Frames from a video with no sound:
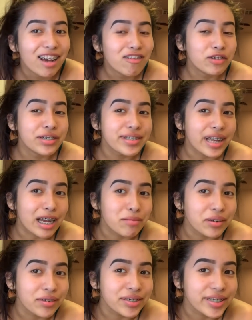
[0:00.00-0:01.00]
First
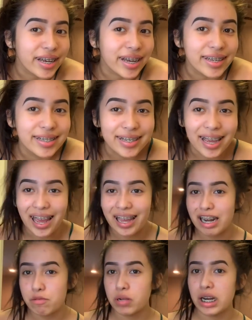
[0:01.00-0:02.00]
eyebrow done,
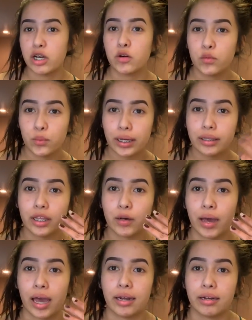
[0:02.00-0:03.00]
and I'm gonna quickly go
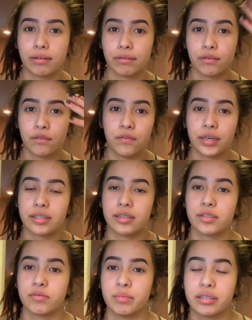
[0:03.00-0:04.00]
ahead and fix
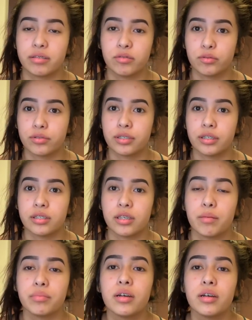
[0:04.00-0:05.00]
this one because, oh, she needs
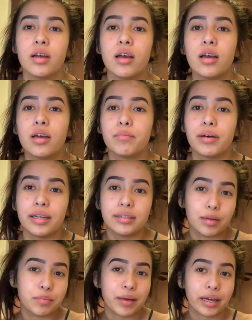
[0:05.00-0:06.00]
help. But
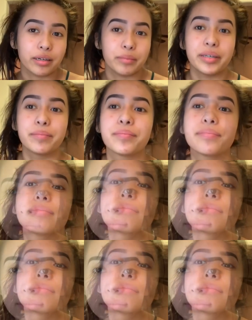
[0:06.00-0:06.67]
I'll be back in a bit.